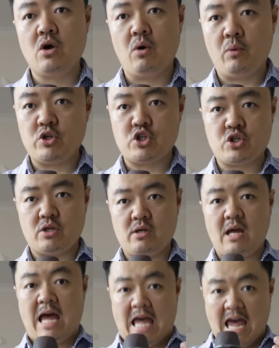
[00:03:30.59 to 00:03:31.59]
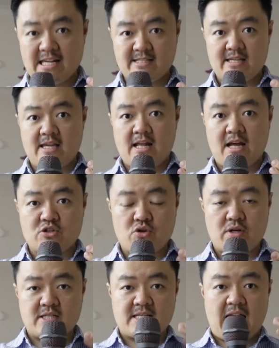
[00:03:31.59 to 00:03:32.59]
which SE
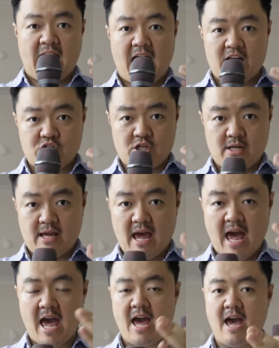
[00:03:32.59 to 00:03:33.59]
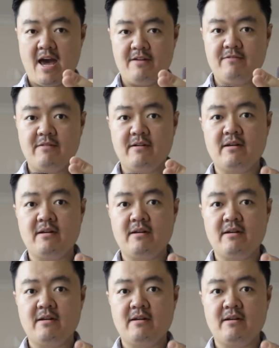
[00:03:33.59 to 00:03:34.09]
Electronics actually have